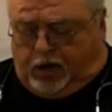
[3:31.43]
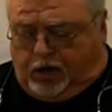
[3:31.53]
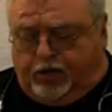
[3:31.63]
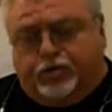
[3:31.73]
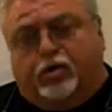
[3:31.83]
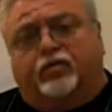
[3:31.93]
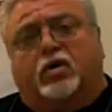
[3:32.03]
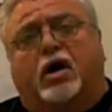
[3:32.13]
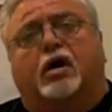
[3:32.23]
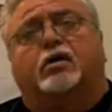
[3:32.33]
So if
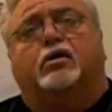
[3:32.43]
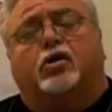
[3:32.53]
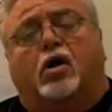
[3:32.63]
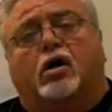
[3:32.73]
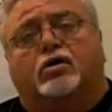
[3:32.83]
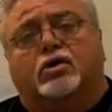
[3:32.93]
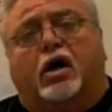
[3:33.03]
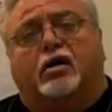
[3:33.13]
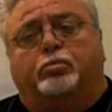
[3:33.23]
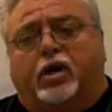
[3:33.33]
your dog is
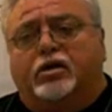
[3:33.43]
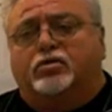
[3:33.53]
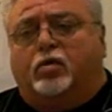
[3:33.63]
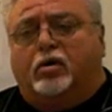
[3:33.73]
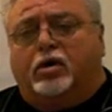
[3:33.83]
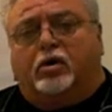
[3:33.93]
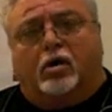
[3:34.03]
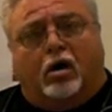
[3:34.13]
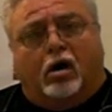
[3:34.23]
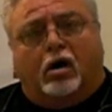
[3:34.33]
not in a place where
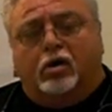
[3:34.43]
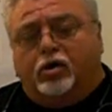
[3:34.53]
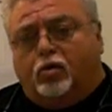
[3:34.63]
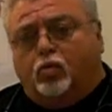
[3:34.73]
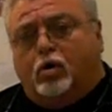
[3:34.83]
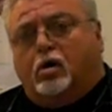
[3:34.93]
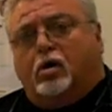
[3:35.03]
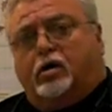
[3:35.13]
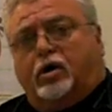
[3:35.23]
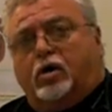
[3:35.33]
deer are, deer
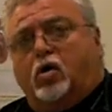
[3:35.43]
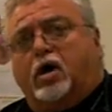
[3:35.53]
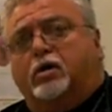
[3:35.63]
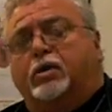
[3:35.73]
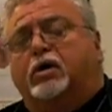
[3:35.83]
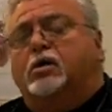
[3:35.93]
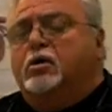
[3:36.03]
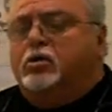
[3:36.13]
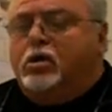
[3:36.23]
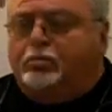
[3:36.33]
were, or deer going to be,
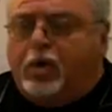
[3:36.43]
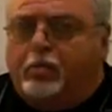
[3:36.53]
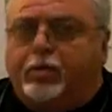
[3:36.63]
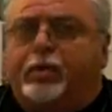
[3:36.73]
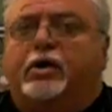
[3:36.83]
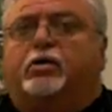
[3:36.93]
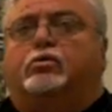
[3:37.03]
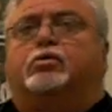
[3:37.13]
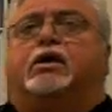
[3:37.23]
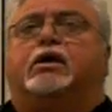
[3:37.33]
you probably
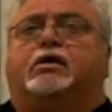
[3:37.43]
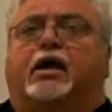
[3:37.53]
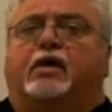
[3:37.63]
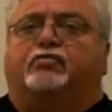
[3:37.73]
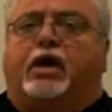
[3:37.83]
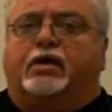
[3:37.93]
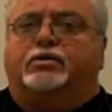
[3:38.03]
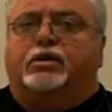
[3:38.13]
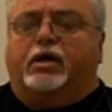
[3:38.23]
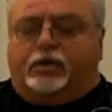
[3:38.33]
don't need that
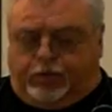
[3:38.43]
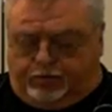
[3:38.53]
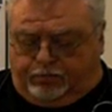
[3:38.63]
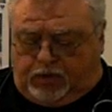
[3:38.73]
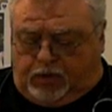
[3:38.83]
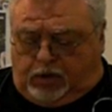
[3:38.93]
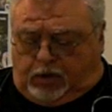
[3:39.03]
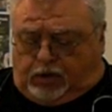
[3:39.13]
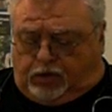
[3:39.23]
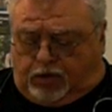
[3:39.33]
vaccination.
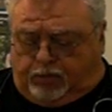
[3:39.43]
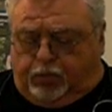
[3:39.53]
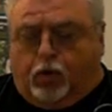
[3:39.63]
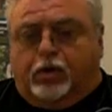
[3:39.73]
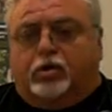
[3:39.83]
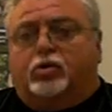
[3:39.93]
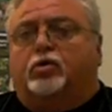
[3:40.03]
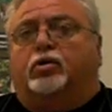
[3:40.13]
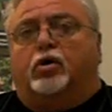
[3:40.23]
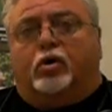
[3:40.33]
So it's important to
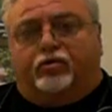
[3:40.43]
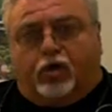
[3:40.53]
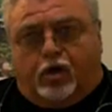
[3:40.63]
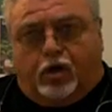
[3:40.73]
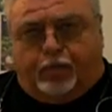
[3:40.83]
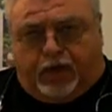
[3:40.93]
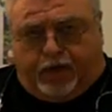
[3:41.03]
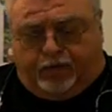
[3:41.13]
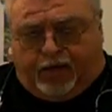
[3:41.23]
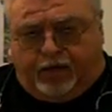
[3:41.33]
do, though, if you're going to be
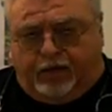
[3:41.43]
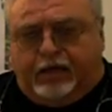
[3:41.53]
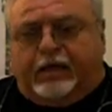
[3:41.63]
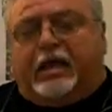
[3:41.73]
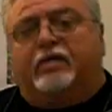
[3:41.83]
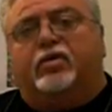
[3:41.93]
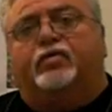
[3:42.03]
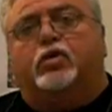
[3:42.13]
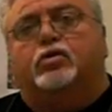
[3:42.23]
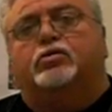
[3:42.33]
in that. Even
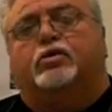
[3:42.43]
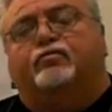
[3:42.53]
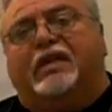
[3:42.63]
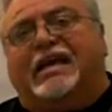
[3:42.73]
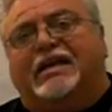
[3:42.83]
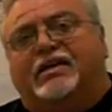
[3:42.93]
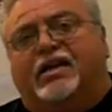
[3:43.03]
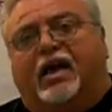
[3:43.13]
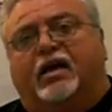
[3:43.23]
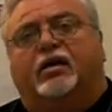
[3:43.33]
if you use a flea and
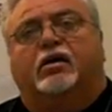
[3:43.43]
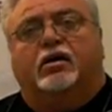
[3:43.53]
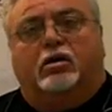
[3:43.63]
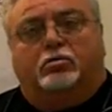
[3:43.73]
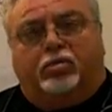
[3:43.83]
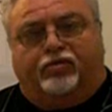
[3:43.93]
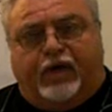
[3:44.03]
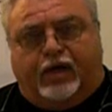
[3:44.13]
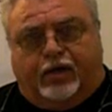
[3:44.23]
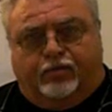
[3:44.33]
tick
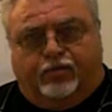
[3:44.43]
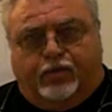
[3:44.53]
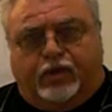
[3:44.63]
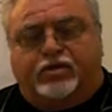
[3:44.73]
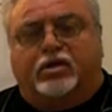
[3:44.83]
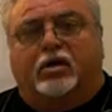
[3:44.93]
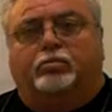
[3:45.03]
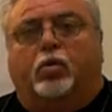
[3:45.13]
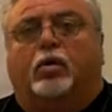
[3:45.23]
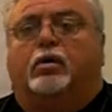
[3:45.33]
preventative, it's still
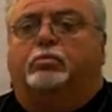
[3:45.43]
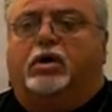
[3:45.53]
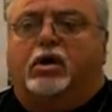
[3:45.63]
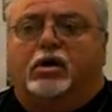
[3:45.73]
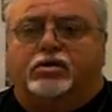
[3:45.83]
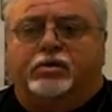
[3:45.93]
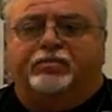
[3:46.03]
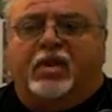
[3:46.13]
important because